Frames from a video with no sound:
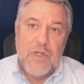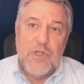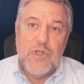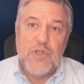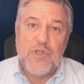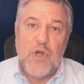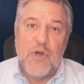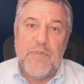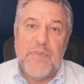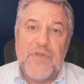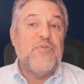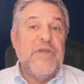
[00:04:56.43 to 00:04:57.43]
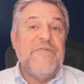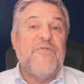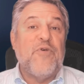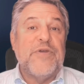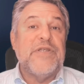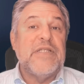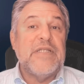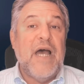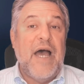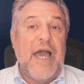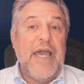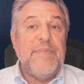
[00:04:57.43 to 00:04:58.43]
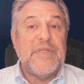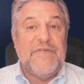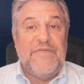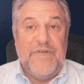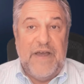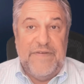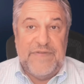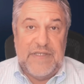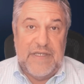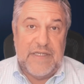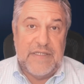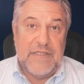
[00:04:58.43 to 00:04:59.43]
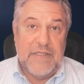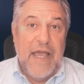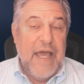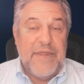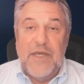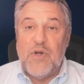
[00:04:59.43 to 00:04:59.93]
You show them 3/4 times 5/6, and they